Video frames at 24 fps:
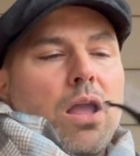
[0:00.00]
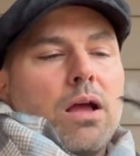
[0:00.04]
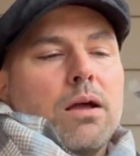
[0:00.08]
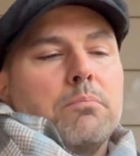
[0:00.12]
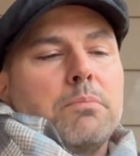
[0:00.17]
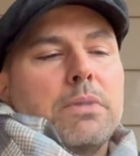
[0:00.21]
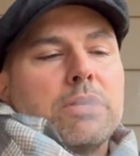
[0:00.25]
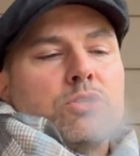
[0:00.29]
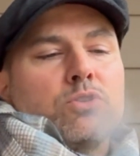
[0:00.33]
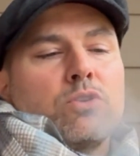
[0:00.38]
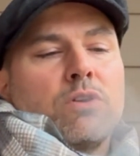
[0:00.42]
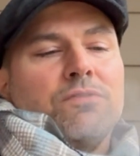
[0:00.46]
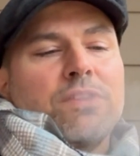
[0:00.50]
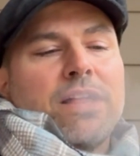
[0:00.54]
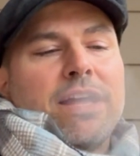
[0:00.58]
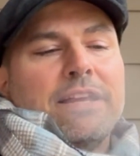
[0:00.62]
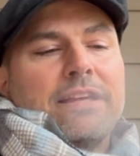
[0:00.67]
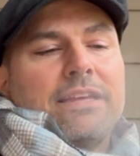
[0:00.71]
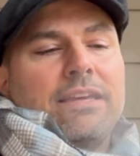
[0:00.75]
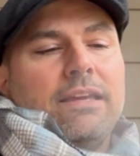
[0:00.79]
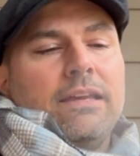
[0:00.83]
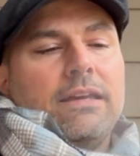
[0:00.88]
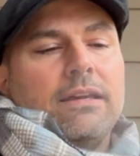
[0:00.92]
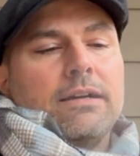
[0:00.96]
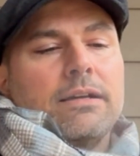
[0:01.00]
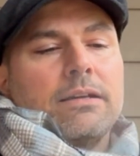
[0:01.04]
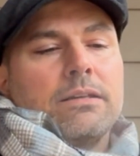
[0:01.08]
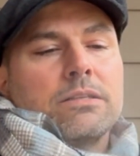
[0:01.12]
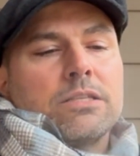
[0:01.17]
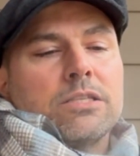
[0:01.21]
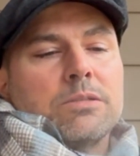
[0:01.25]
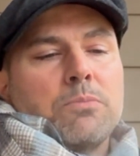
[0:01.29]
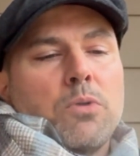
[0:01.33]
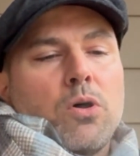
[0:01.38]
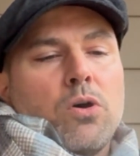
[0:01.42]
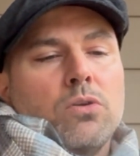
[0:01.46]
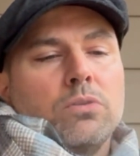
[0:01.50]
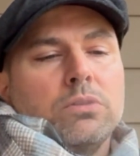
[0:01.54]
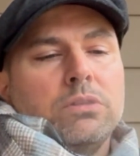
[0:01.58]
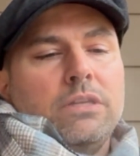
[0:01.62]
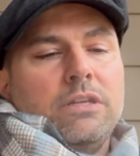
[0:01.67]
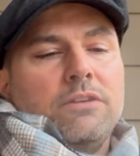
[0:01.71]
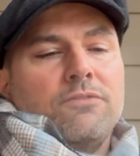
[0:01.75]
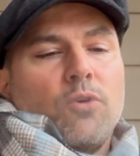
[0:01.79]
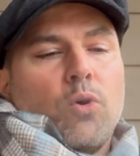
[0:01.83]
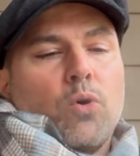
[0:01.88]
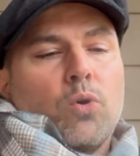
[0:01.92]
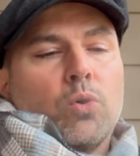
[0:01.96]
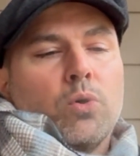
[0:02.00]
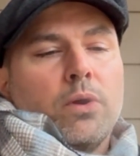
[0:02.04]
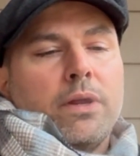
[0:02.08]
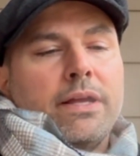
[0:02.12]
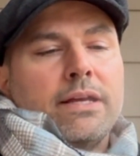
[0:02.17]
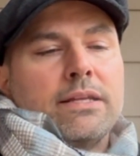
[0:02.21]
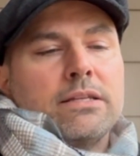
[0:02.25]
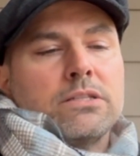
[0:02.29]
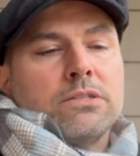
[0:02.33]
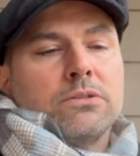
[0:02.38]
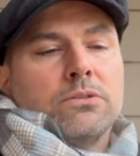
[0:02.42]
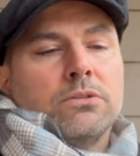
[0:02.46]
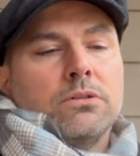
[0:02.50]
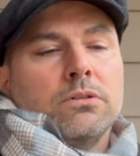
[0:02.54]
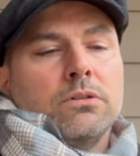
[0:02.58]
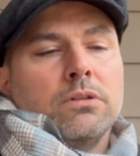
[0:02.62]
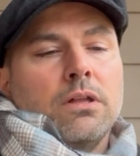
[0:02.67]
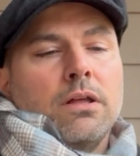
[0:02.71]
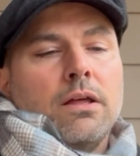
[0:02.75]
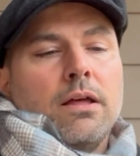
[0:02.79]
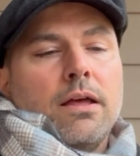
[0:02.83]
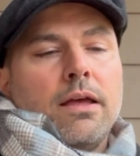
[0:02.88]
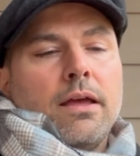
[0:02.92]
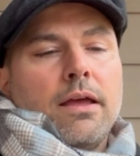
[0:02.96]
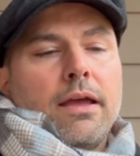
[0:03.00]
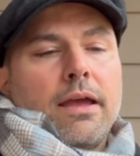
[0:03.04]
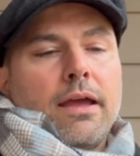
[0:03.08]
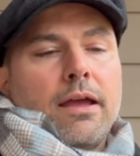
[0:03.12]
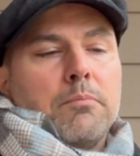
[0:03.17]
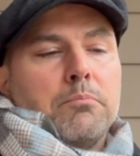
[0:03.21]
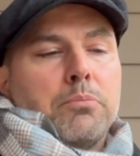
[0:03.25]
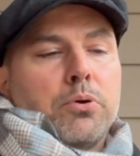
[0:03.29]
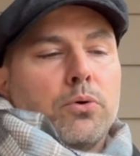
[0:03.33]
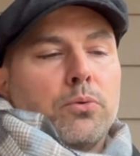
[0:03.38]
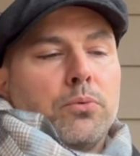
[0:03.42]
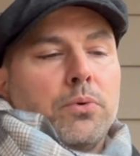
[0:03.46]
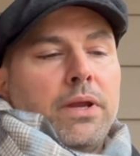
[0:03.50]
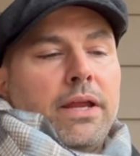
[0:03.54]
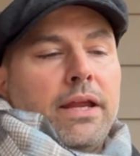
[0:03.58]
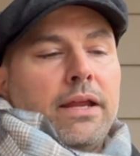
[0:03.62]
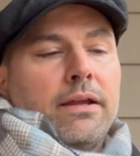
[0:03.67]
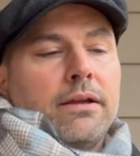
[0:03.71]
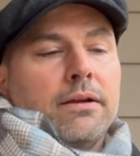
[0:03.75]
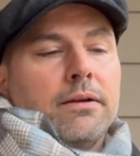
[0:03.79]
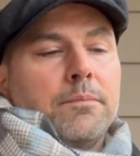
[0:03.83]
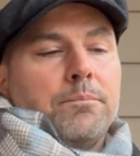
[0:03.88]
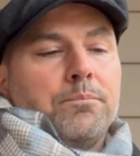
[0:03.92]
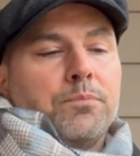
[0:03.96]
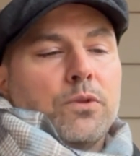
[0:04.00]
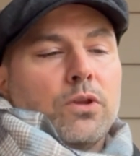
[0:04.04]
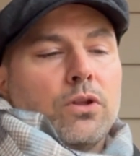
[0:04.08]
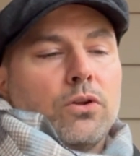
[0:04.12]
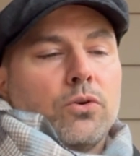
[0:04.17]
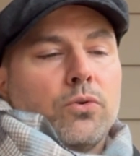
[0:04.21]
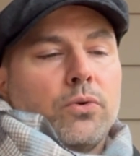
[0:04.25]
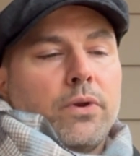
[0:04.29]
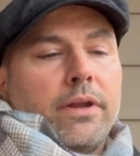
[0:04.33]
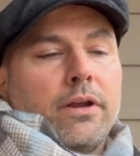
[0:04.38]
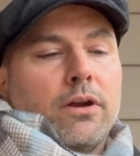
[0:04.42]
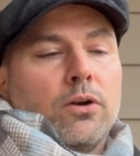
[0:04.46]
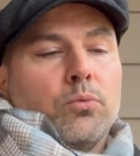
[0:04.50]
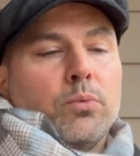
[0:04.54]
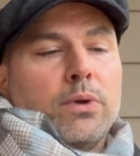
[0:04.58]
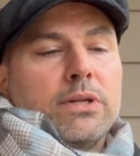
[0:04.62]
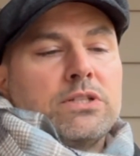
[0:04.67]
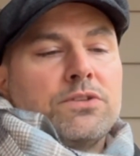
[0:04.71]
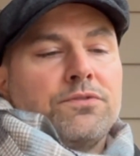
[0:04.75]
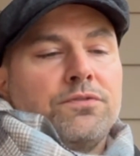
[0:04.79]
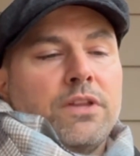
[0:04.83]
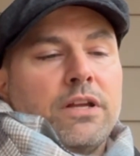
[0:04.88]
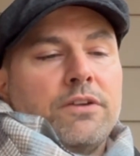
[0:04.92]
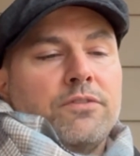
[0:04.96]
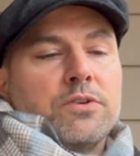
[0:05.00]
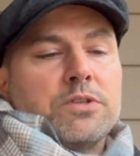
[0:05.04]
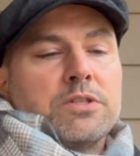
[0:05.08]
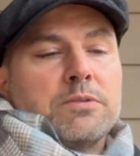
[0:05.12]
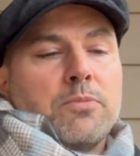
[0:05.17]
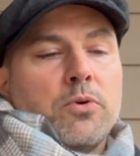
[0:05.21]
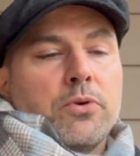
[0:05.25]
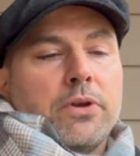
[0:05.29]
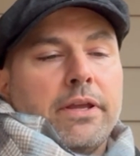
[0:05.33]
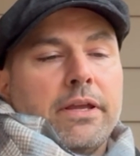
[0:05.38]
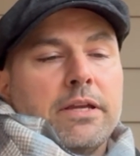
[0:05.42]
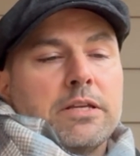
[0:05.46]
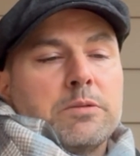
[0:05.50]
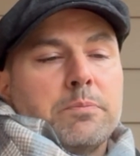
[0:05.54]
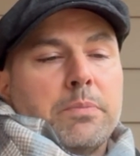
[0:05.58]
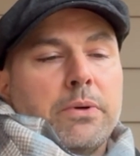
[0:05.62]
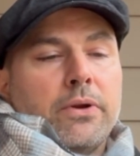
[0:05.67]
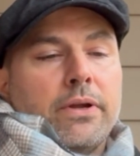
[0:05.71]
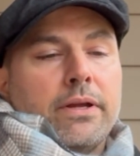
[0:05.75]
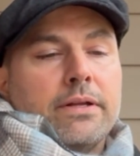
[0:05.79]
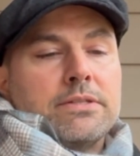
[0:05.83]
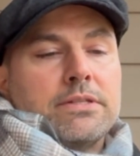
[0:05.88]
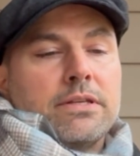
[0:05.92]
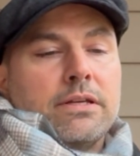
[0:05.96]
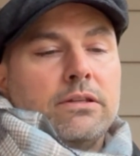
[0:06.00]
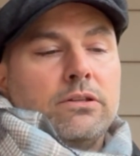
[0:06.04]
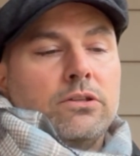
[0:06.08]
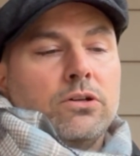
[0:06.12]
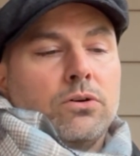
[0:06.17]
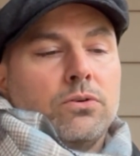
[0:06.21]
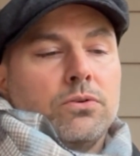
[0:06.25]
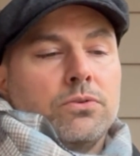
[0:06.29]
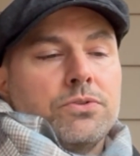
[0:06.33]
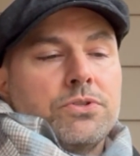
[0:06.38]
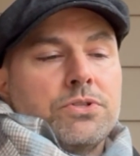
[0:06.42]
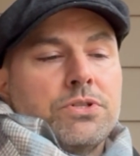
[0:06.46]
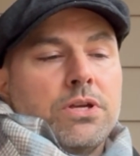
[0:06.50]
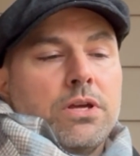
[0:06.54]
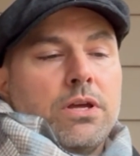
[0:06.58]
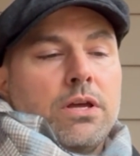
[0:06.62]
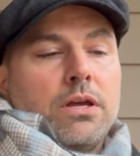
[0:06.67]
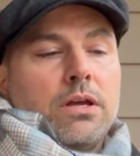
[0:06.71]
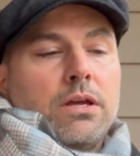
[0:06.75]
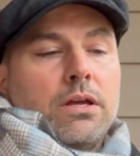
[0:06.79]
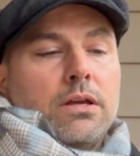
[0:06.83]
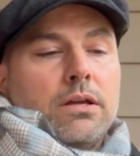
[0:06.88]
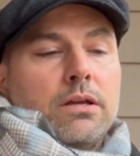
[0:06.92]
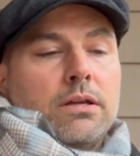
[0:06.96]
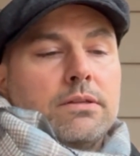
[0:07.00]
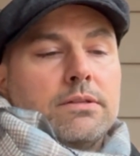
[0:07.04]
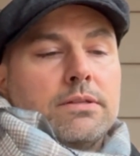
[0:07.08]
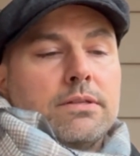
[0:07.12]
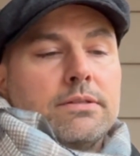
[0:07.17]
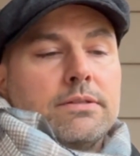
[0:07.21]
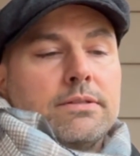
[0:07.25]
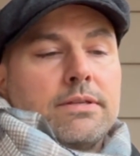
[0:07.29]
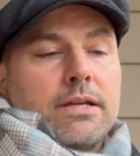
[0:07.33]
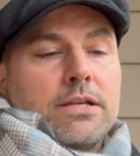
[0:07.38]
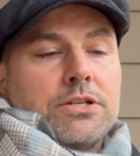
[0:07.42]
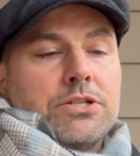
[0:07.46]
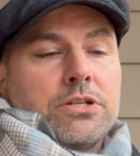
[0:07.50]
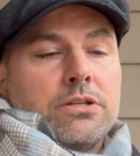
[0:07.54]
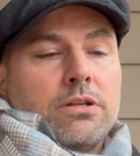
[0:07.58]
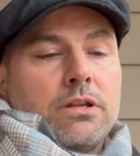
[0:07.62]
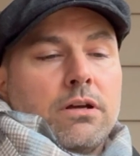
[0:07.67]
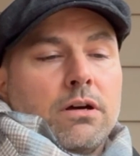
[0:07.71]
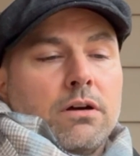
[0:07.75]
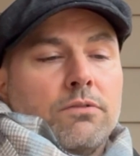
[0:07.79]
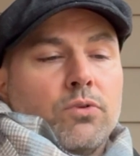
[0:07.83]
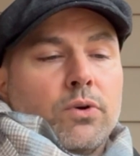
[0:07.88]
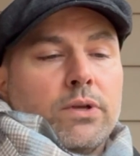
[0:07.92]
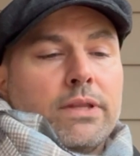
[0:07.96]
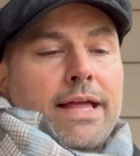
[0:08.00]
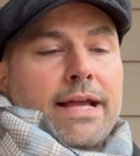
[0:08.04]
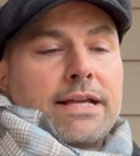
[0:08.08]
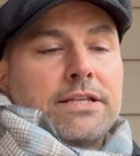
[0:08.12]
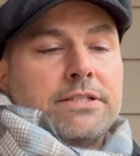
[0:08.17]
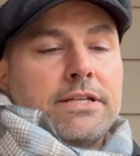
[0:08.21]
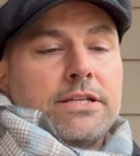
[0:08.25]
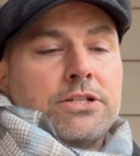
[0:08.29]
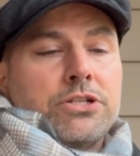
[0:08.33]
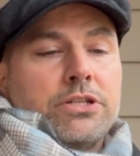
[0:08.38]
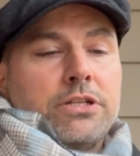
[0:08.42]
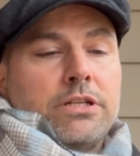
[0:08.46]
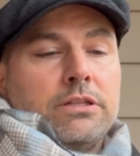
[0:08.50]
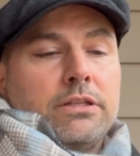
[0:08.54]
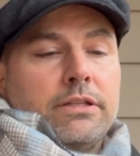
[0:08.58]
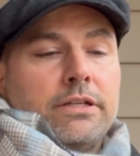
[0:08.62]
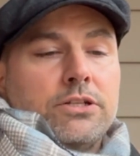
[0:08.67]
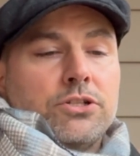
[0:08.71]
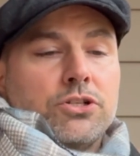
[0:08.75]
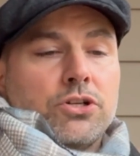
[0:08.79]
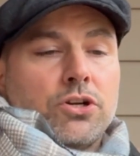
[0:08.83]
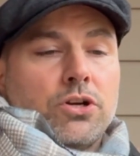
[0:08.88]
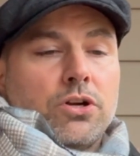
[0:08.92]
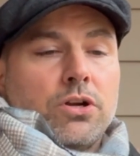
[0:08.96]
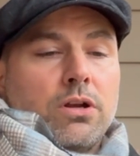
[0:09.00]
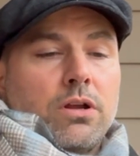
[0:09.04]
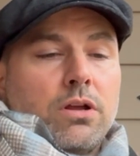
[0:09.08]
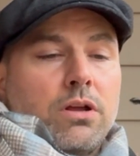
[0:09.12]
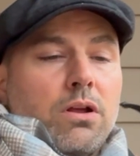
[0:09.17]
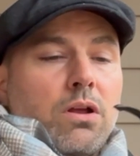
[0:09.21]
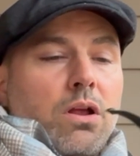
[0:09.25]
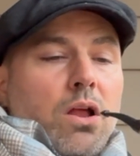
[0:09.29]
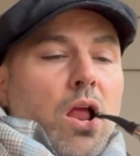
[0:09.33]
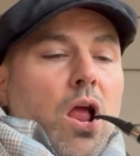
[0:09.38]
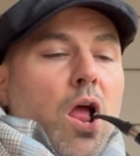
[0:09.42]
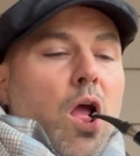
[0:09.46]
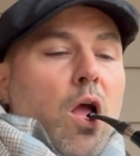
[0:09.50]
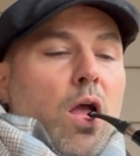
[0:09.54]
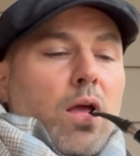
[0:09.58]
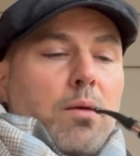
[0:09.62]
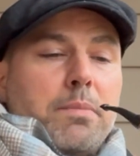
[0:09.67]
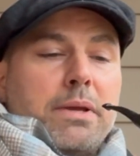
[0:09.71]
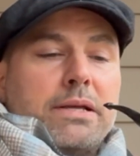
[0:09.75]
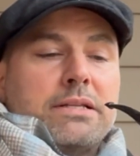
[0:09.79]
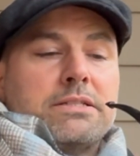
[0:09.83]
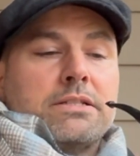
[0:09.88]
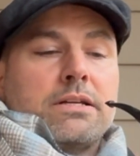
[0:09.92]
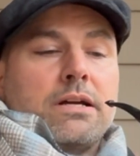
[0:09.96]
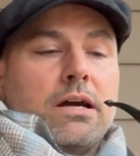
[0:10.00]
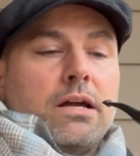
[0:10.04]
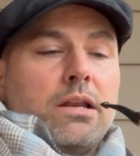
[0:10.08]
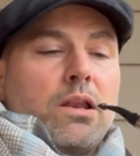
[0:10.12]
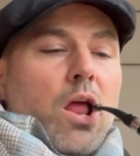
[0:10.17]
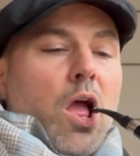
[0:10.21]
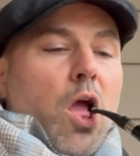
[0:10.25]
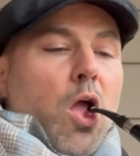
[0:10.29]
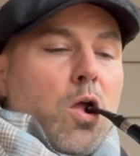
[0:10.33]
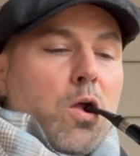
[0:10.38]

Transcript: Mixture of Latakia, small leaf oriental, and Perique create a rich flavored smoking experience. Indulge in sensation of relaxation and leisure. Mixed cut.